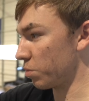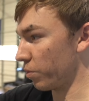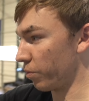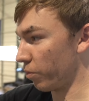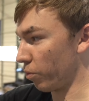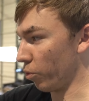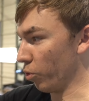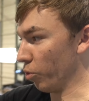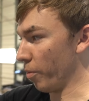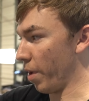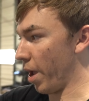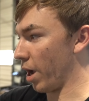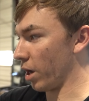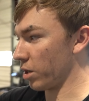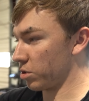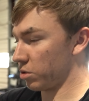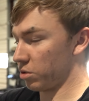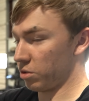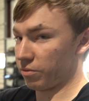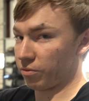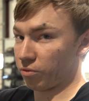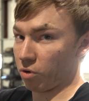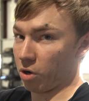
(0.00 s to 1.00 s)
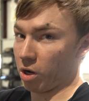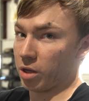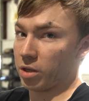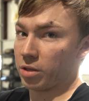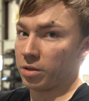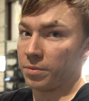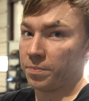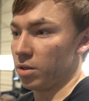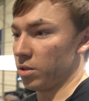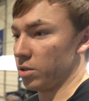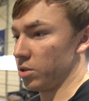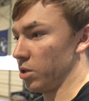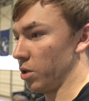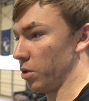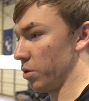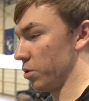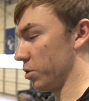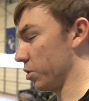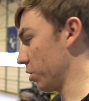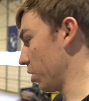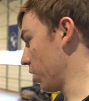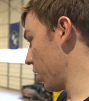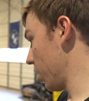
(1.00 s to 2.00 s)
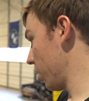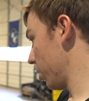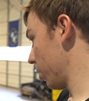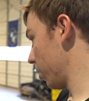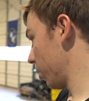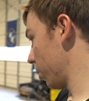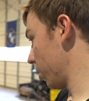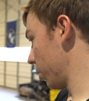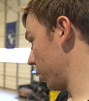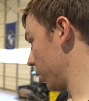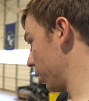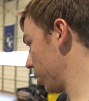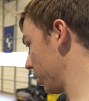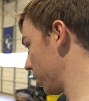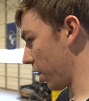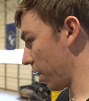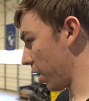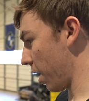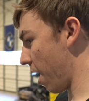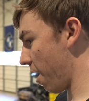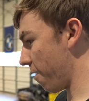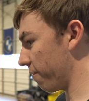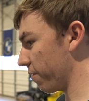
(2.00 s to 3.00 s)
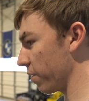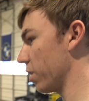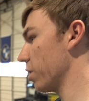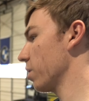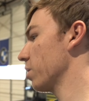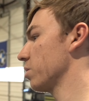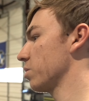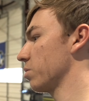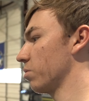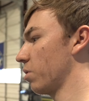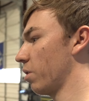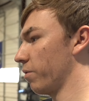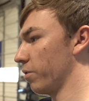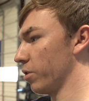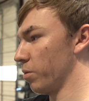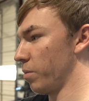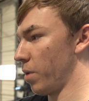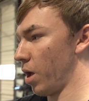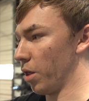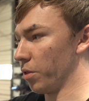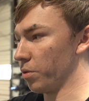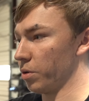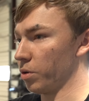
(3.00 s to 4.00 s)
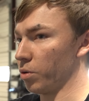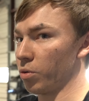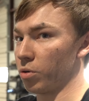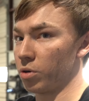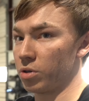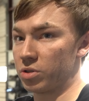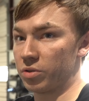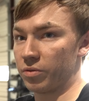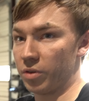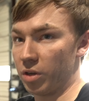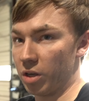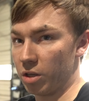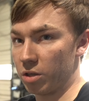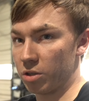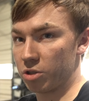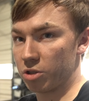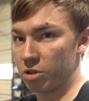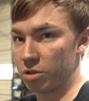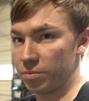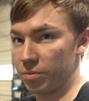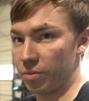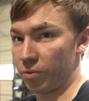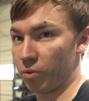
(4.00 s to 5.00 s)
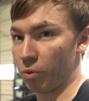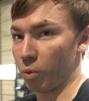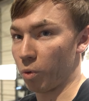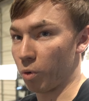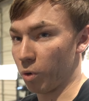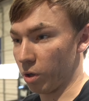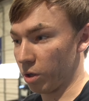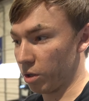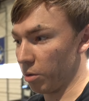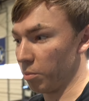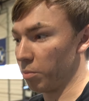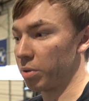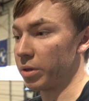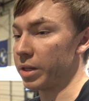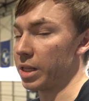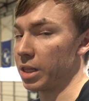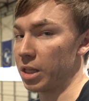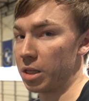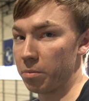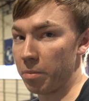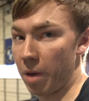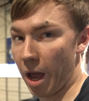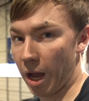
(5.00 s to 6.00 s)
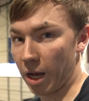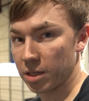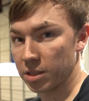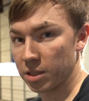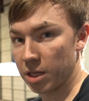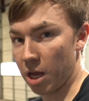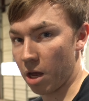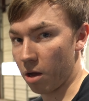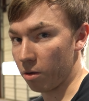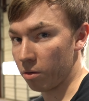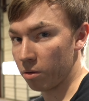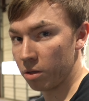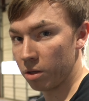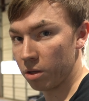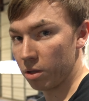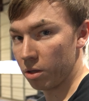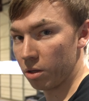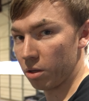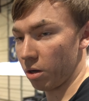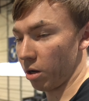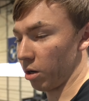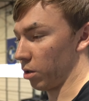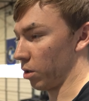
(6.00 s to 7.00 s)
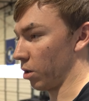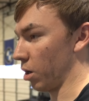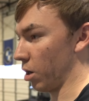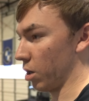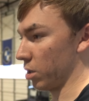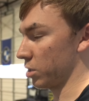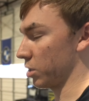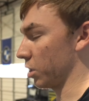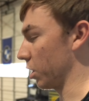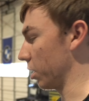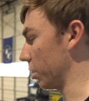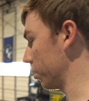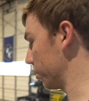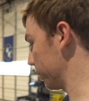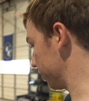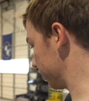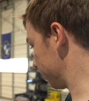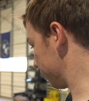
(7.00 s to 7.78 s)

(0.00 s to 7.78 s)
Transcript: before max from the front. So there's another half inch, roughly about three quarters of an inch before completely maxed out on our HAS kit.